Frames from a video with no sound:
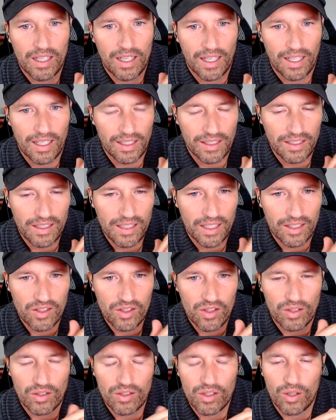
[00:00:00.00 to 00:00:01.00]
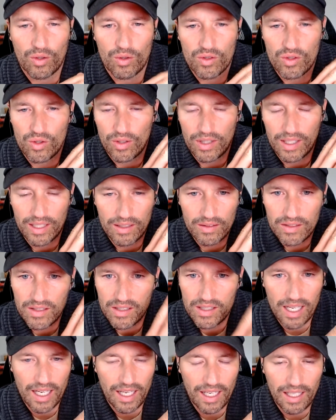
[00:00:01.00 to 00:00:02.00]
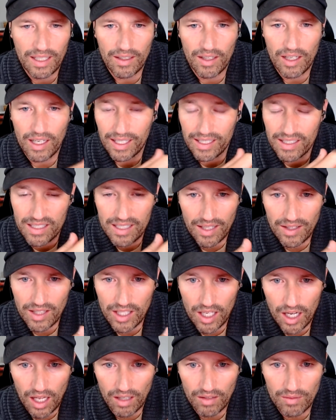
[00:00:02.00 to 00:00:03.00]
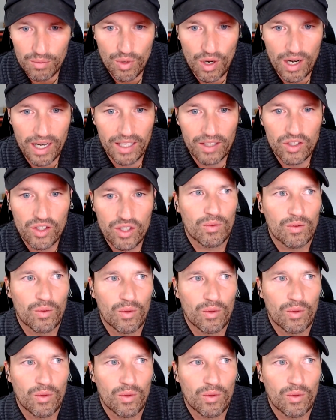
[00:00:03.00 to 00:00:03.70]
and I touch the toes or I say, I extend the olive branch,